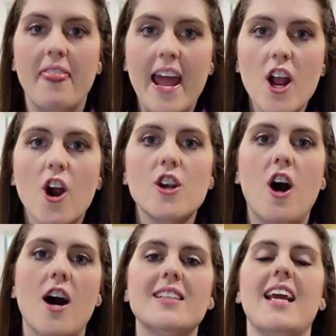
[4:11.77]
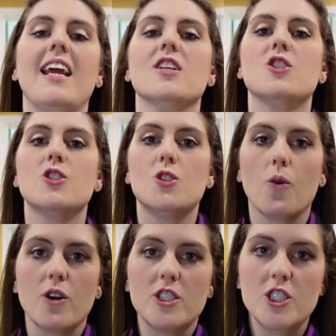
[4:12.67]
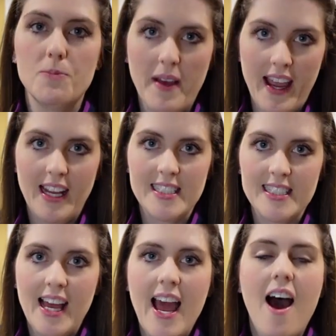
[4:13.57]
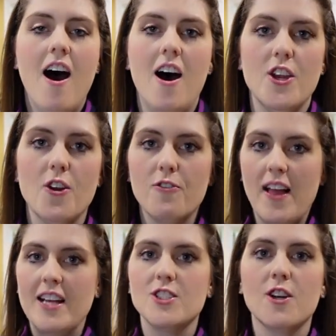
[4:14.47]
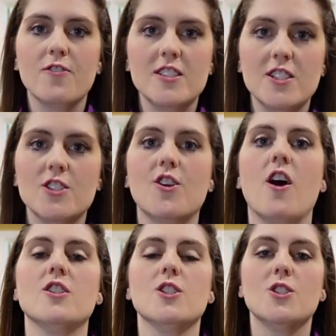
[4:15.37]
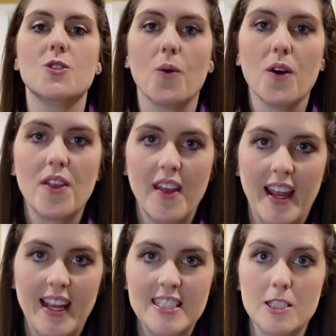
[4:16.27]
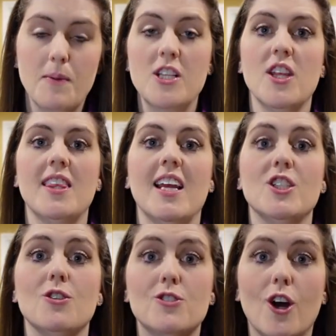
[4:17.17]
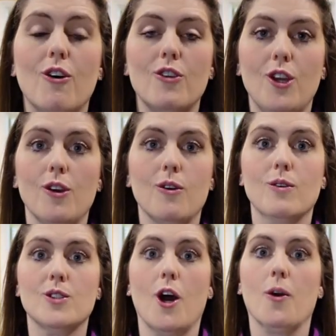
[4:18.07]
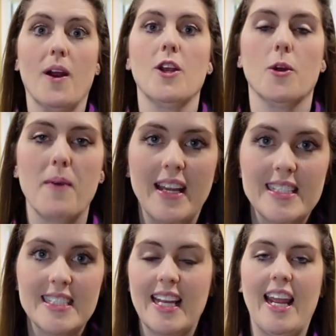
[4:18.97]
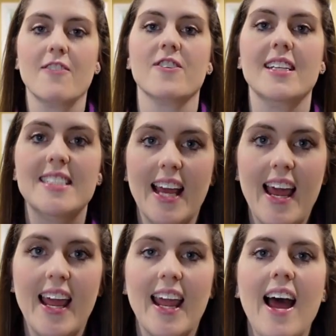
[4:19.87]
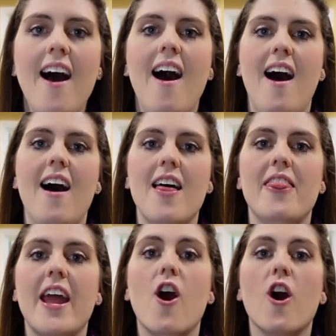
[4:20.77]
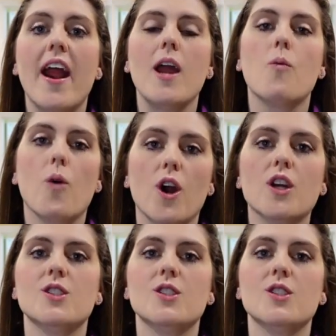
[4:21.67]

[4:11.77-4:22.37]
They are not a storage space. Your flat surfaces are not to store things, especially things you don't use on a regular basis like every day. They are a work